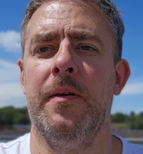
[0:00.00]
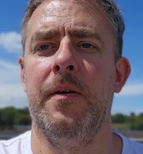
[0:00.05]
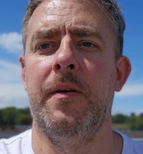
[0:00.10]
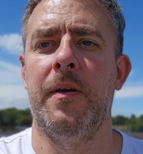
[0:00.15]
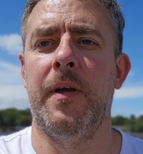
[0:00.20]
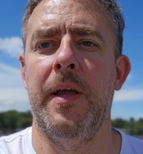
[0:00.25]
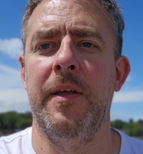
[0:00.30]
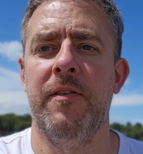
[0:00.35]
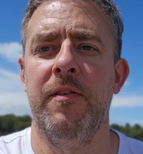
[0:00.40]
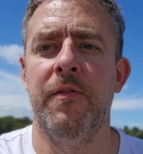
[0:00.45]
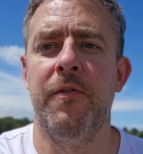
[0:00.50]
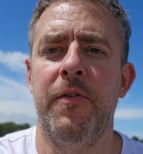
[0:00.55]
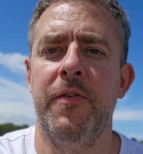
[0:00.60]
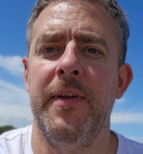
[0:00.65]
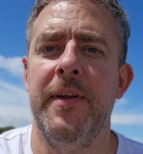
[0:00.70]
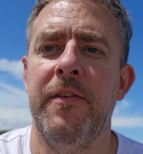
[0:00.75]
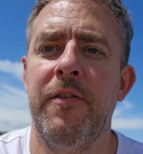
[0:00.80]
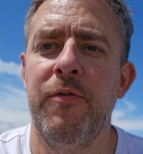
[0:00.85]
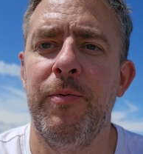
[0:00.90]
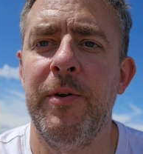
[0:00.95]
Okay, so I've just
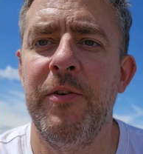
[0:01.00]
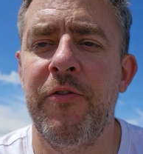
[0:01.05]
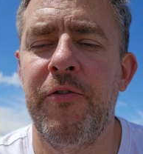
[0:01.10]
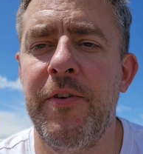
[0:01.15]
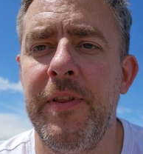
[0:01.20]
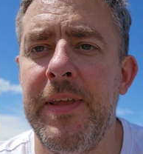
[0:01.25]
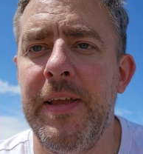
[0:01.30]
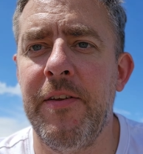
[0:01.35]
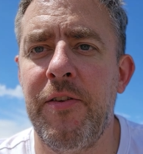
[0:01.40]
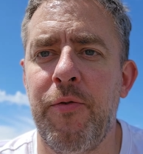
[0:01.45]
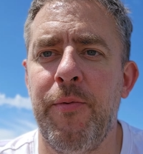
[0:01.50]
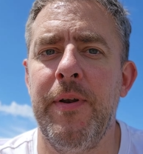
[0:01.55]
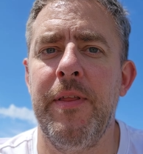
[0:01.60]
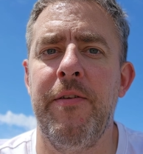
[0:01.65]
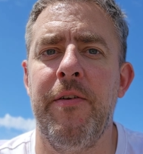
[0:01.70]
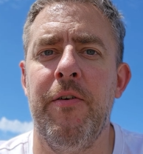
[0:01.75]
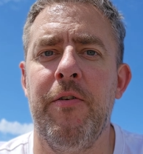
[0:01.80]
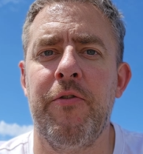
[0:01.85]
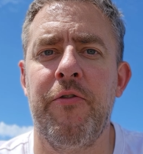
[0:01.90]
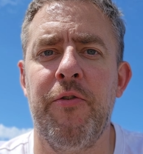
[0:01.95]
had to switch to the
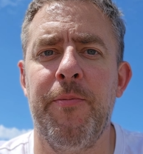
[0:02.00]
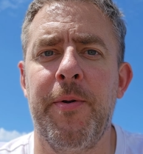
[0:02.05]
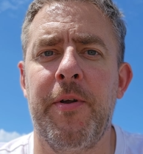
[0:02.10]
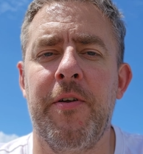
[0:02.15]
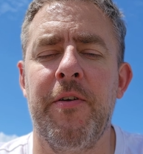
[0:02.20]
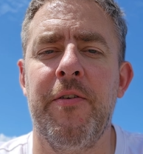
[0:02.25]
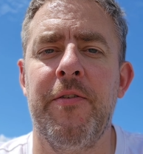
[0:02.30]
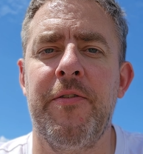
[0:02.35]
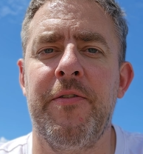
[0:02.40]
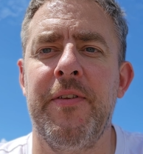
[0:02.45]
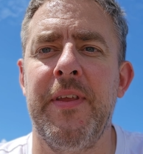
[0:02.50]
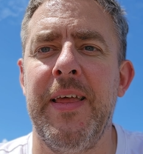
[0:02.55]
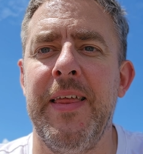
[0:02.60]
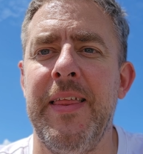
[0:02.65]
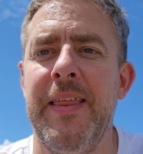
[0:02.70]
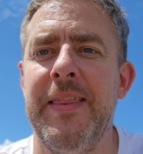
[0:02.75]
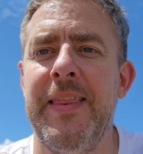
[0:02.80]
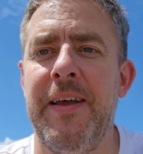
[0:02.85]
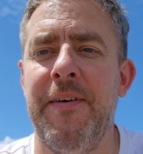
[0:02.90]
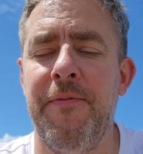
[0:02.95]
S23 Ultra because
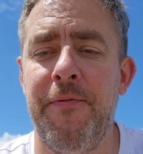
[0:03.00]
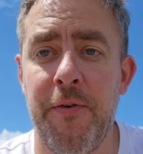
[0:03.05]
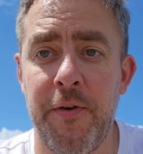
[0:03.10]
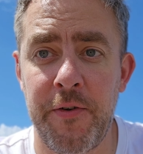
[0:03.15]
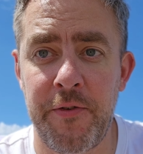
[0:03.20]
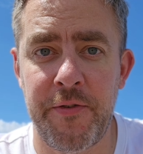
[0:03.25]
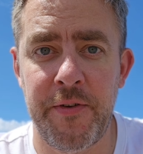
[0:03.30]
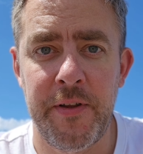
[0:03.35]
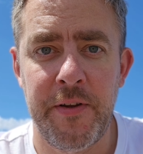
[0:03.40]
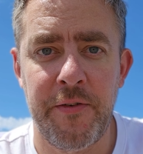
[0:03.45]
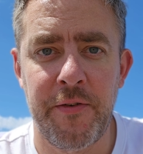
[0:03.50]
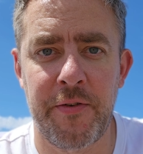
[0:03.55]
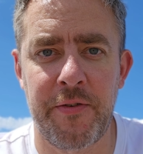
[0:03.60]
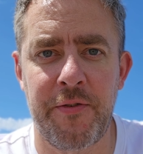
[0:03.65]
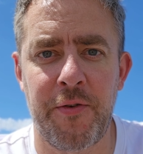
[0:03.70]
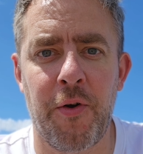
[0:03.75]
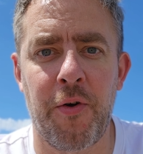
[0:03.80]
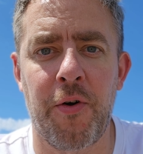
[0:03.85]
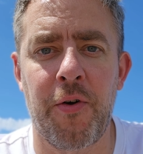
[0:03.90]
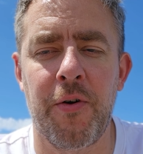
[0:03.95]
that footage that you just
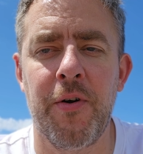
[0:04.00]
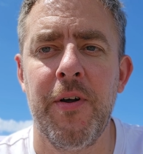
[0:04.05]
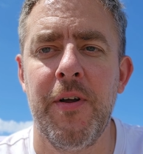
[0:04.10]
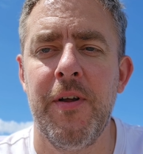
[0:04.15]
saw